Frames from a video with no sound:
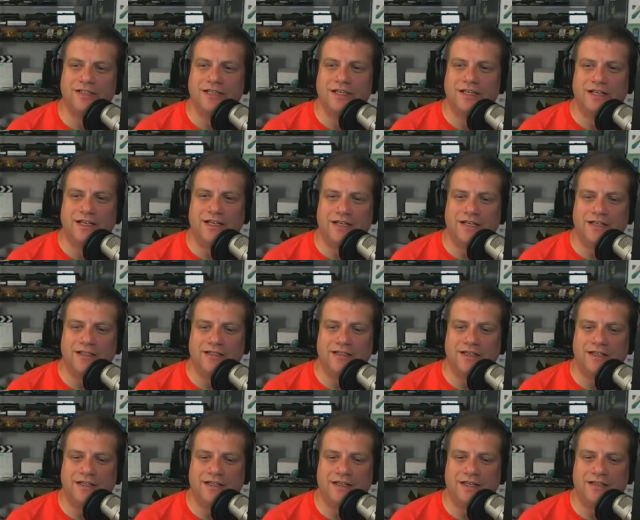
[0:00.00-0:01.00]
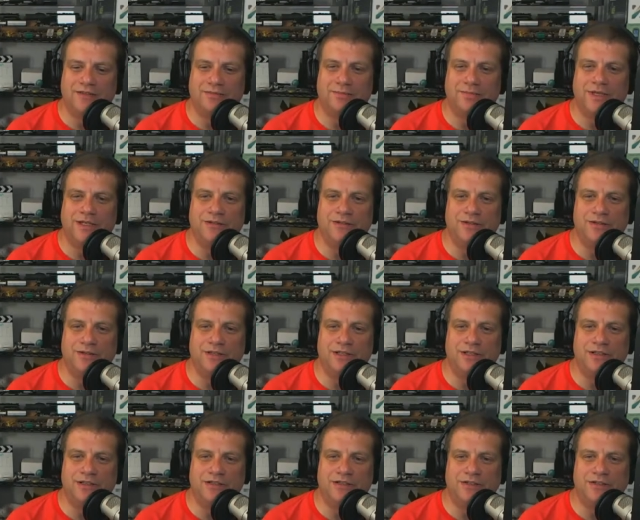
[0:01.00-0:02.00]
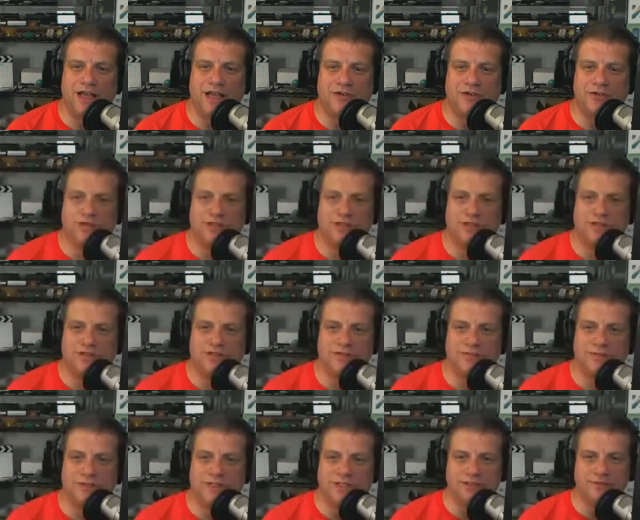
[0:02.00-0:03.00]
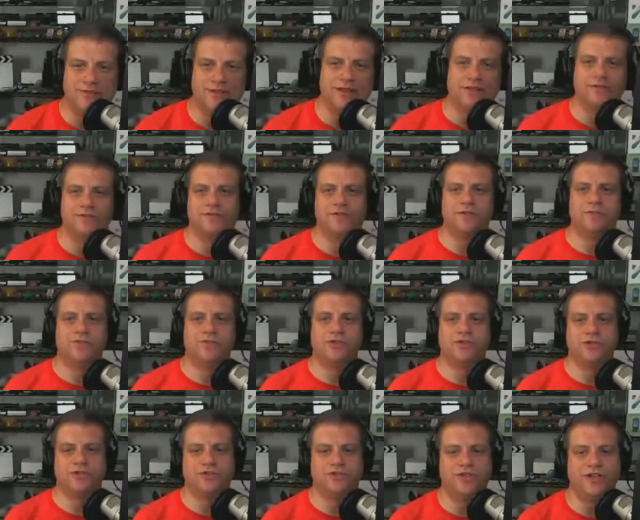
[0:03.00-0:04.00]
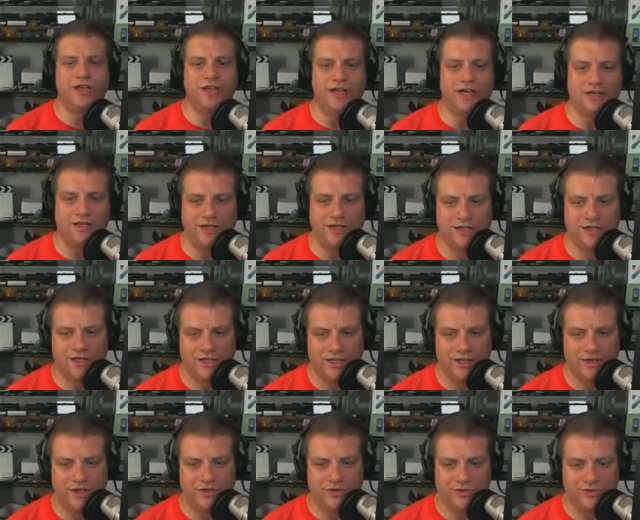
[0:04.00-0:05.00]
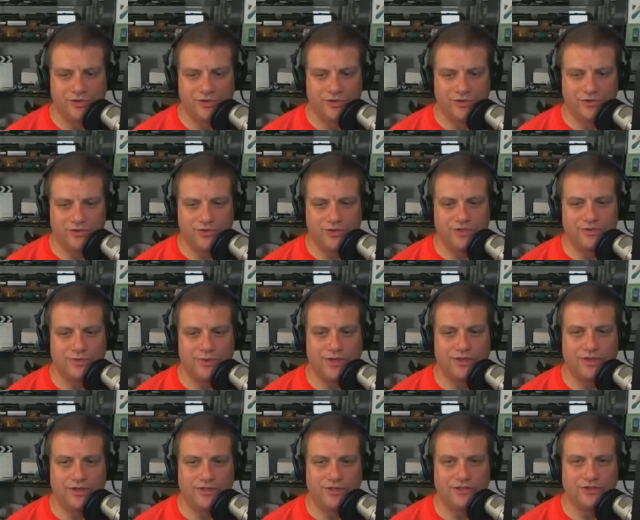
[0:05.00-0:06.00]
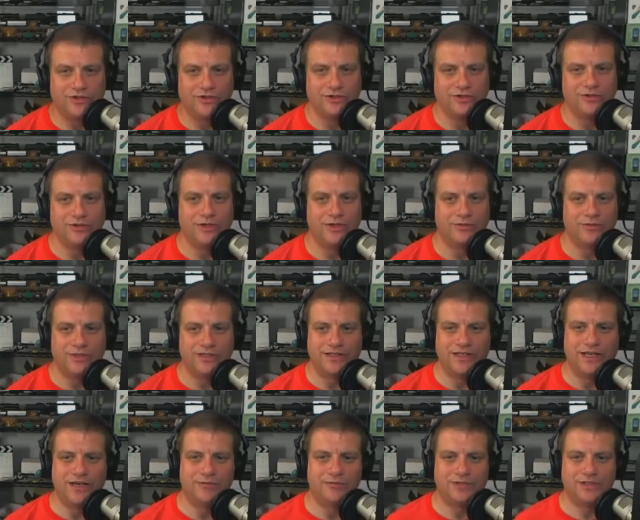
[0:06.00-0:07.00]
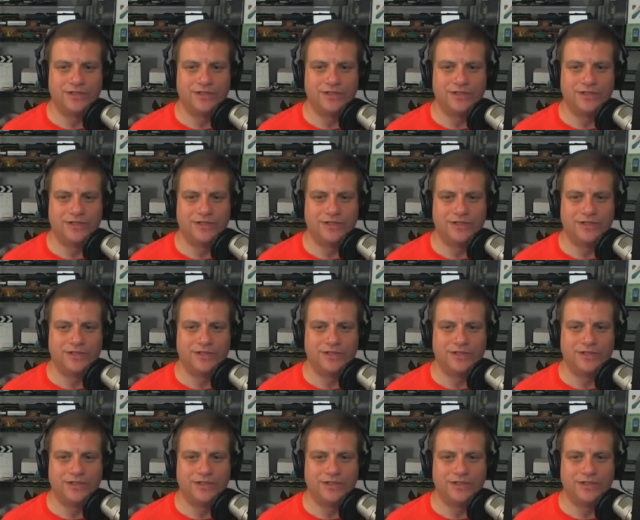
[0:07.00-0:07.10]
And next bit is actually some email from Jersey Eric. So, Chris, why don't I let you read that one?